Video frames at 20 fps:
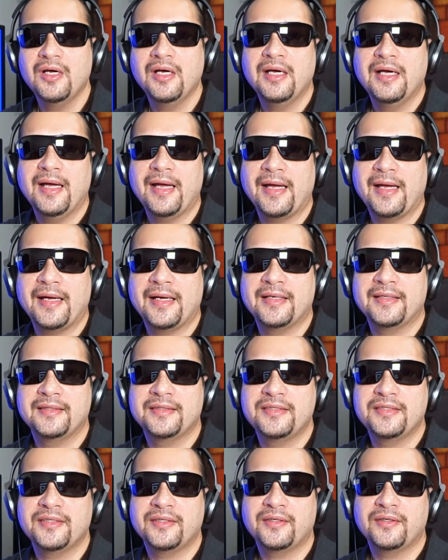
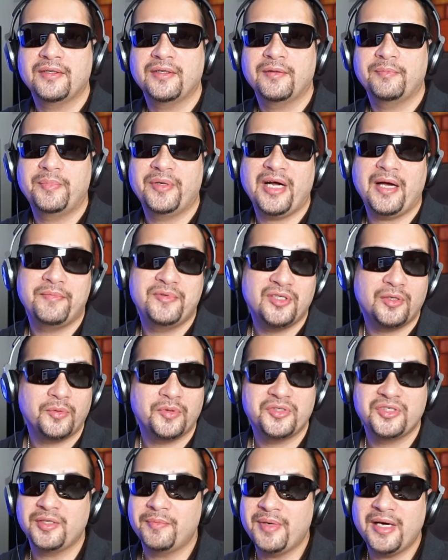And perhaps there were
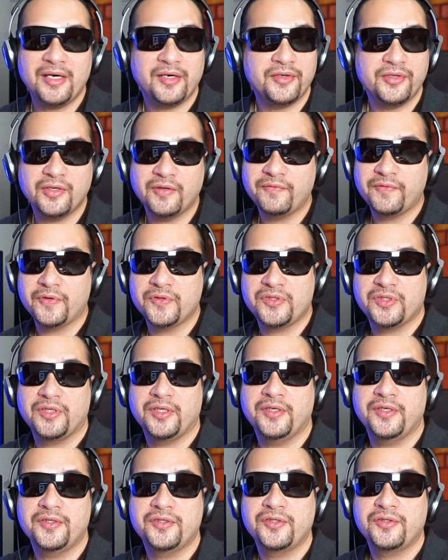some other UFOs in the
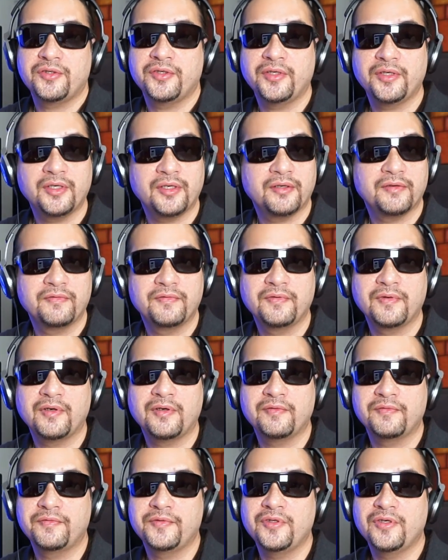history of
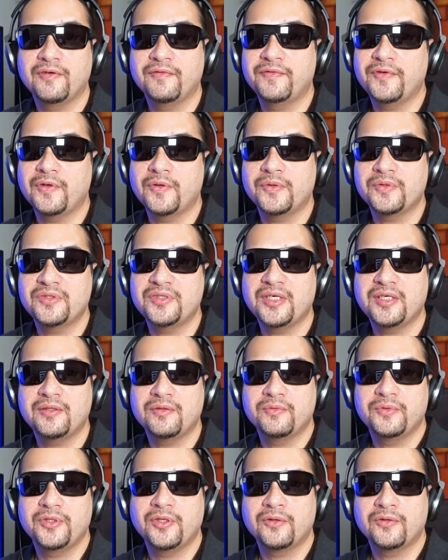UFOs that
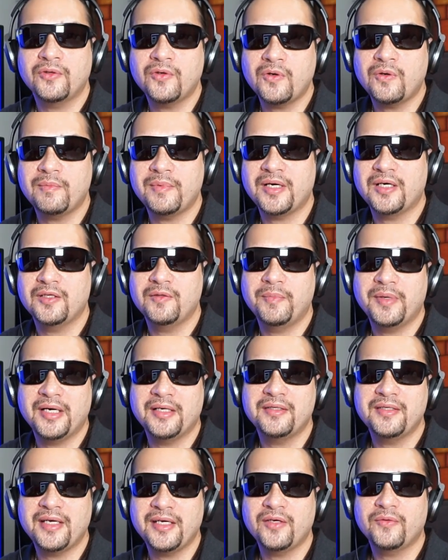we don't know about.
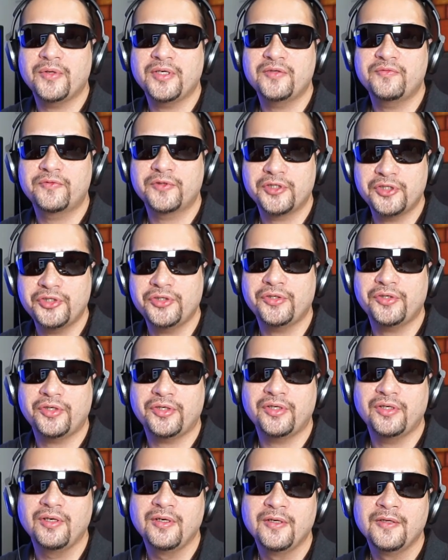But anyways, for
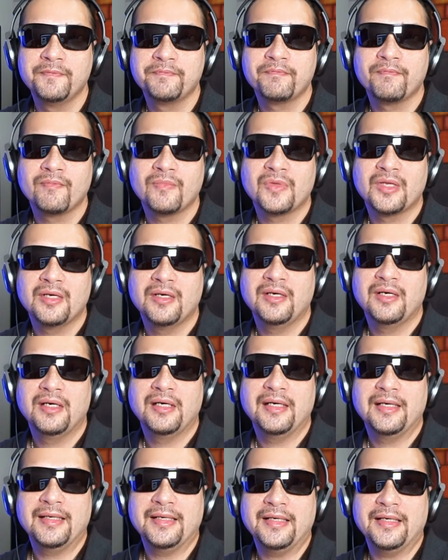sure,
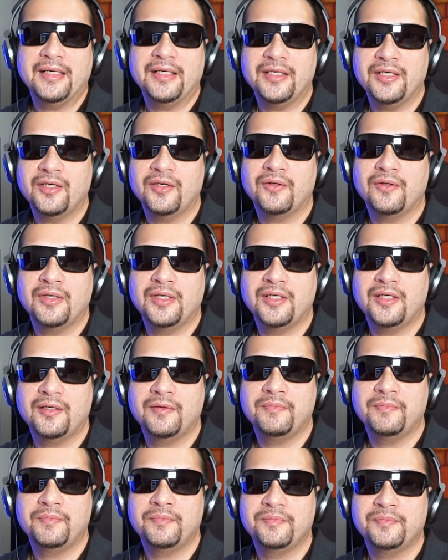
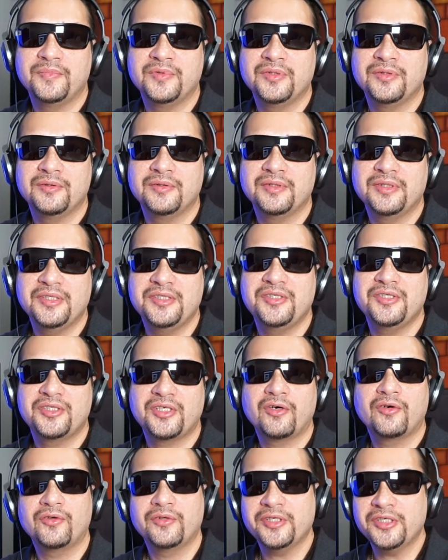this is
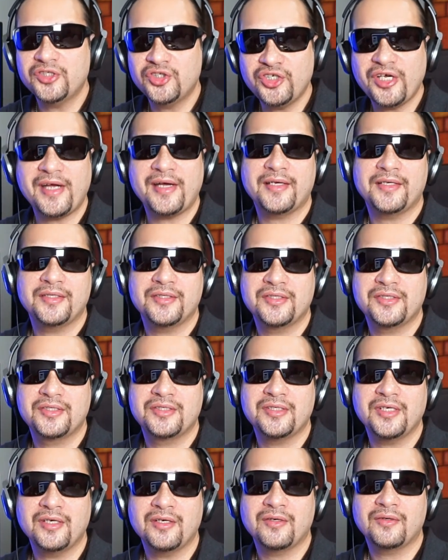our only chance,
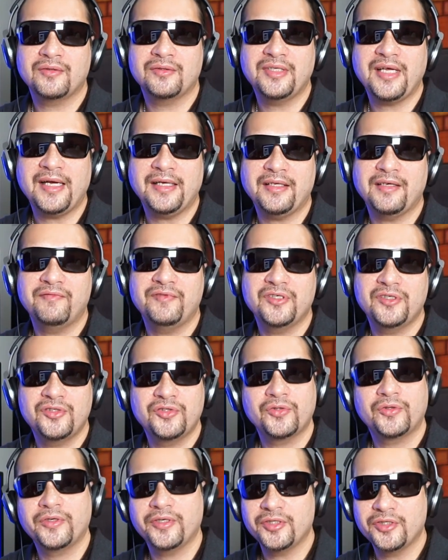that if this
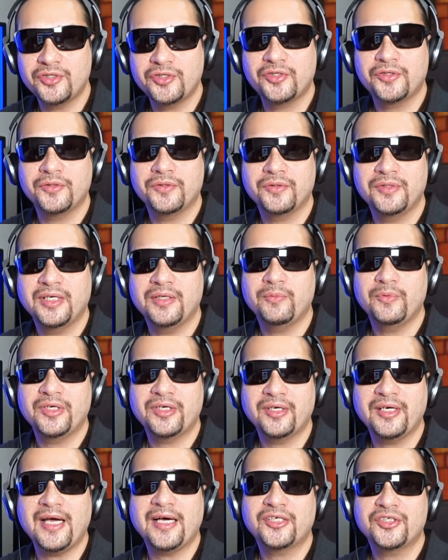story is true, that we
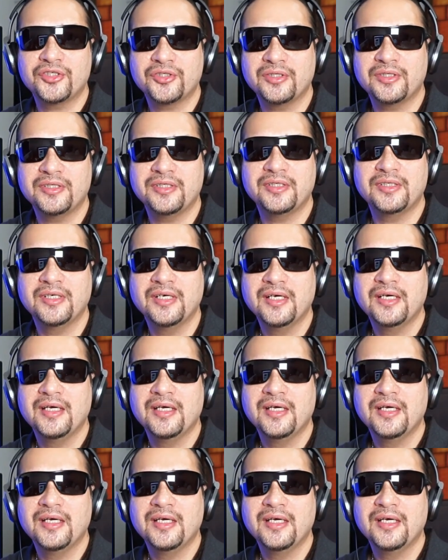could actually,